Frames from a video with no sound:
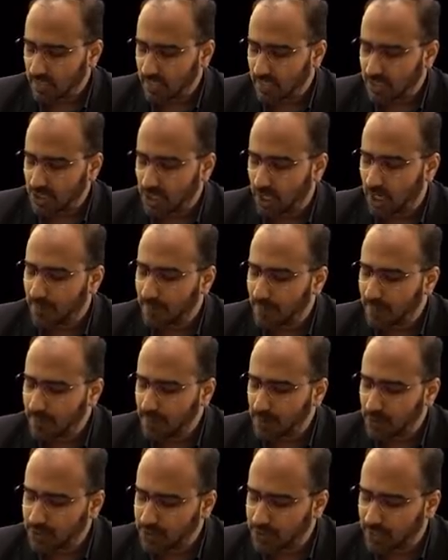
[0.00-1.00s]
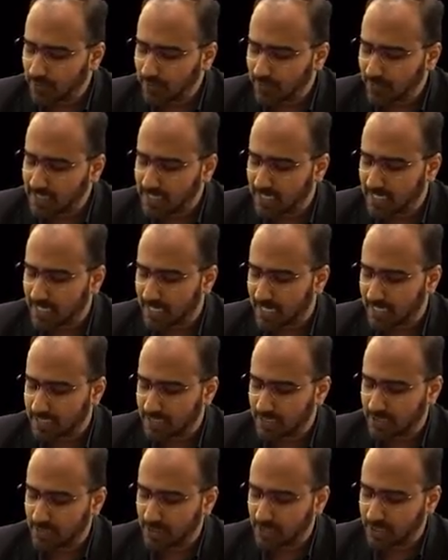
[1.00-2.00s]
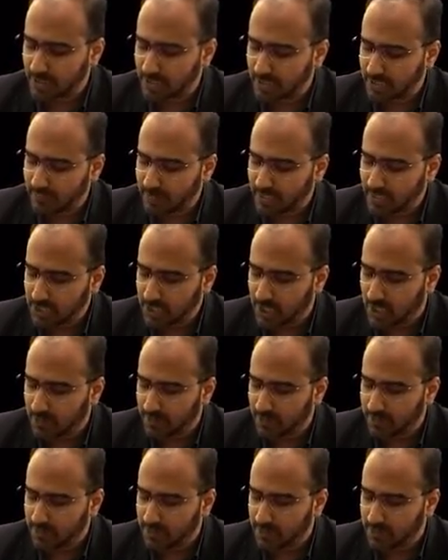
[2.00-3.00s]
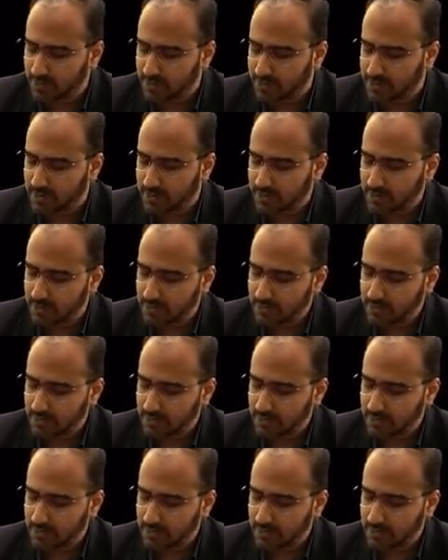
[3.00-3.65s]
the top-up dose of muscle relaxant. You need to give the top-up dose.